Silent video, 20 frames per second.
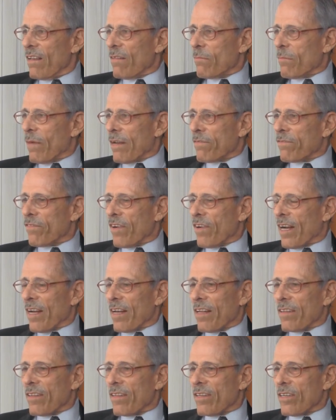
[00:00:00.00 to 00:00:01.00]
my
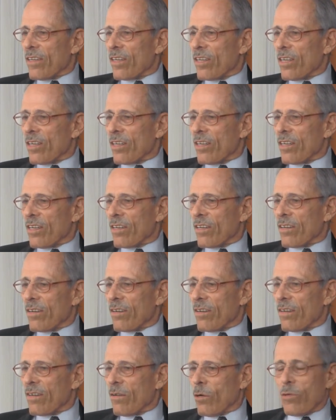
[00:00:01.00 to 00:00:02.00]
father,
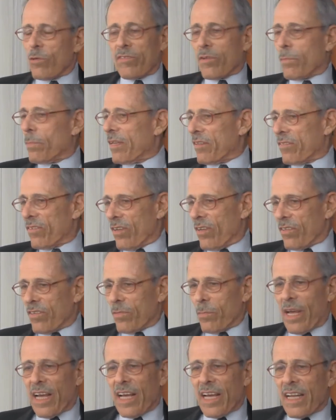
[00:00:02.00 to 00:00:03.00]
who's a
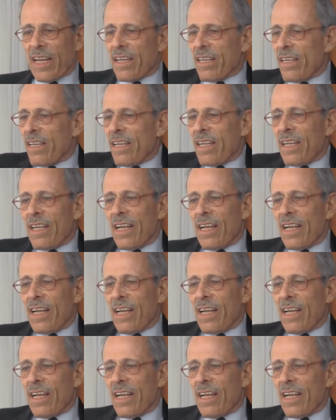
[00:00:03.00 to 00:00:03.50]
businessman,